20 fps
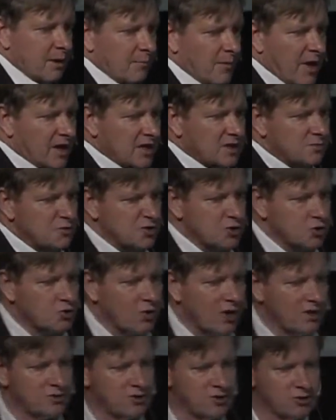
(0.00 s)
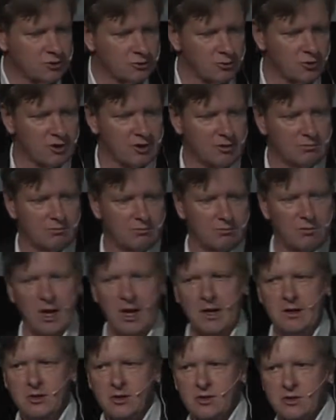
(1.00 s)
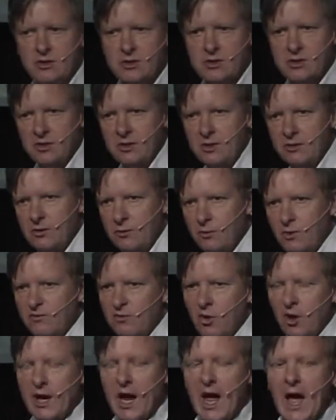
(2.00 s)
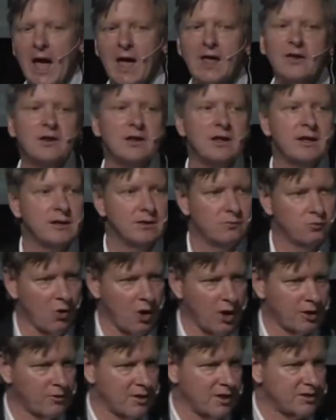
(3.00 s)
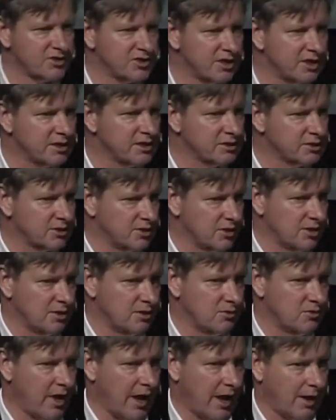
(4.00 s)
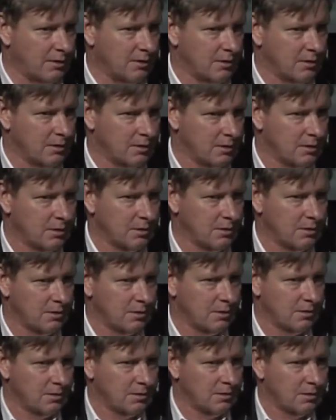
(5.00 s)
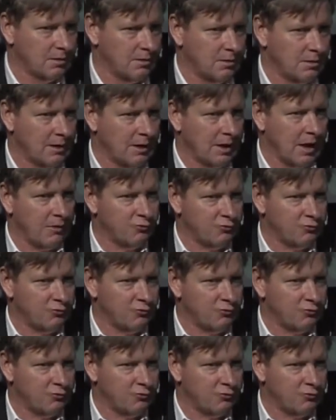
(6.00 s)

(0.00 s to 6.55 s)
management strategy 3, and you can see that we've got hardly any ryegrass setting seed in that. And